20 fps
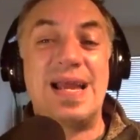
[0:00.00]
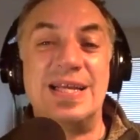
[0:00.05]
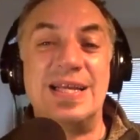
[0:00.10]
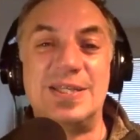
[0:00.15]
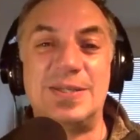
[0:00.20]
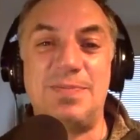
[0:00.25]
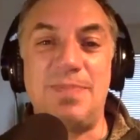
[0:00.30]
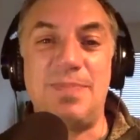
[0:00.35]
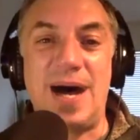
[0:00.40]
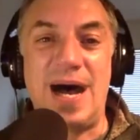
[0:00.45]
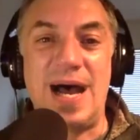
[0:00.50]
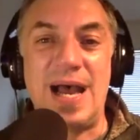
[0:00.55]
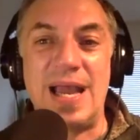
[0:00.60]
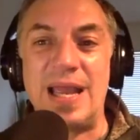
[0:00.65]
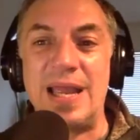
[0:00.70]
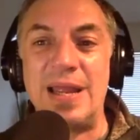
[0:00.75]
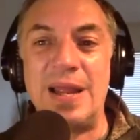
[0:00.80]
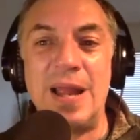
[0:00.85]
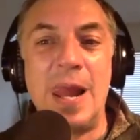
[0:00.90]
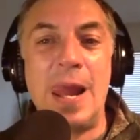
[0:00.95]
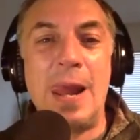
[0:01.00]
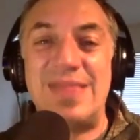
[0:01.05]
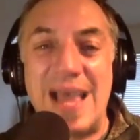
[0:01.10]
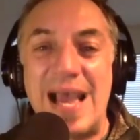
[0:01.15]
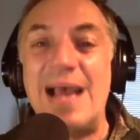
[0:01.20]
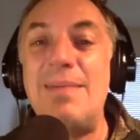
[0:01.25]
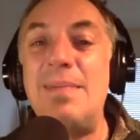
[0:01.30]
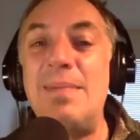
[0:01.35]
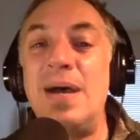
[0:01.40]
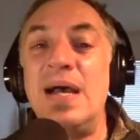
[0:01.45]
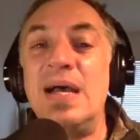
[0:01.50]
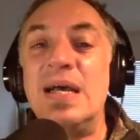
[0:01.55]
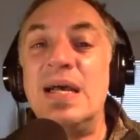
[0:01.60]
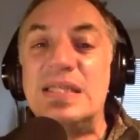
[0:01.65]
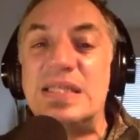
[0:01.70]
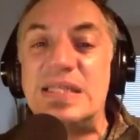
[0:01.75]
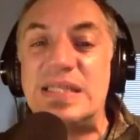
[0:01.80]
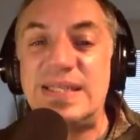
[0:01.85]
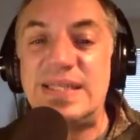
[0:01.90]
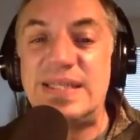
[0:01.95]
Is by them
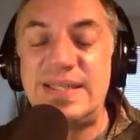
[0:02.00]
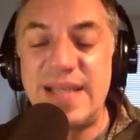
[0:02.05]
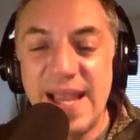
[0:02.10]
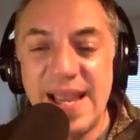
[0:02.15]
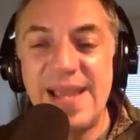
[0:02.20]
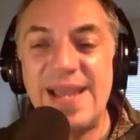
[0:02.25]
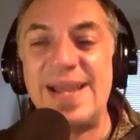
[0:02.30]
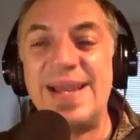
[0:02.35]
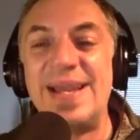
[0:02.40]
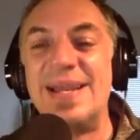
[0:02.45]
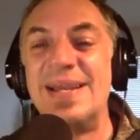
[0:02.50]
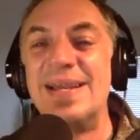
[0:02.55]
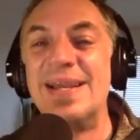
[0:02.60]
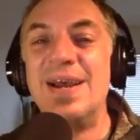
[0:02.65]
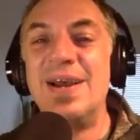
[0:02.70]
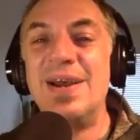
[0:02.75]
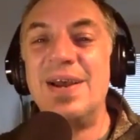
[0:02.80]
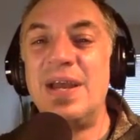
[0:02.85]
seeing